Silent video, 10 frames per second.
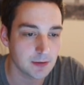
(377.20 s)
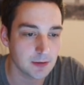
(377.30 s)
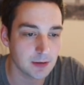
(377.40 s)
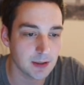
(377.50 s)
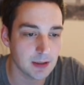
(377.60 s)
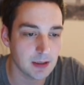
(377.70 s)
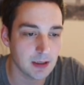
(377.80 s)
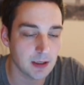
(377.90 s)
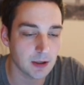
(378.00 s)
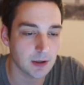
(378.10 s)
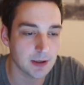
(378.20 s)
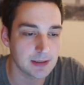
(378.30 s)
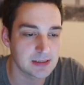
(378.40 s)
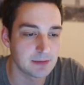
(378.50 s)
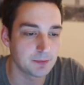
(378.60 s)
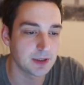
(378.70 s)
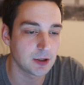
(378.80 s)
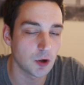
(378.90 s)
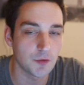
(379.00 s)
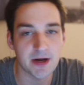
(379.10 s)
click here, and simply
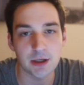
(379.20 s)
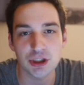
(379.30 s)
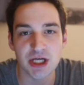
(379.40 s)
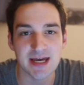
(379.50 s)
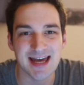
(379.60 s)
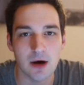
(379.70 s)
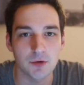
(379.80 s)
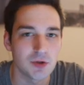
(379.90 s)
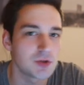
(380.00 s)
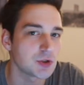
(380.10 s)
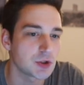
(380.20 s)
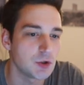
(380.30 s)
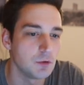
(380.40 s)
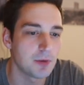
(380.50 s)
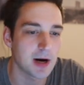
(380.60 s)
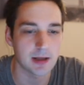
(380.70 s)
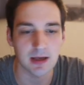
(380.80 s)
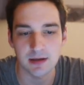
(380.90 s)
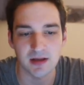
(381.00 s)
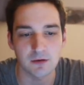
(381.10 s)
go there, check out, use the coupon,
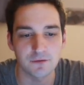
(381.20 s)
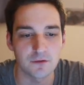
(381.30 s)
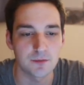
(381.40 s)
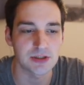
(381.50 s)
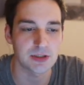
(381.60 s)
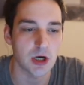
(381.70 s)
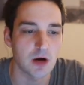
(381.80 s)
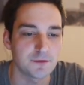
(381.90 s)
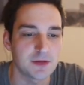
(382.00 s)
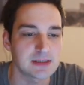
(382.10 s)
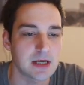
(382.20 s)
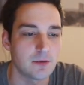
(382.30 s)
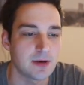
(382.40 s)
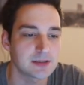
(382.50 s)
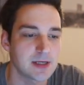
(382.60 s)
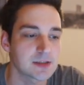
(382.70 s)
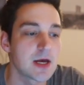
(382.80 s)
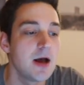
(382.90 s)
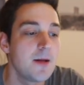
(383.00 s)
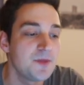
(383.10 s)
get another 50% off, and that's how I make sales.
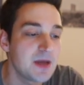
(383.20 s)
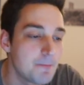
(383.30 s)
The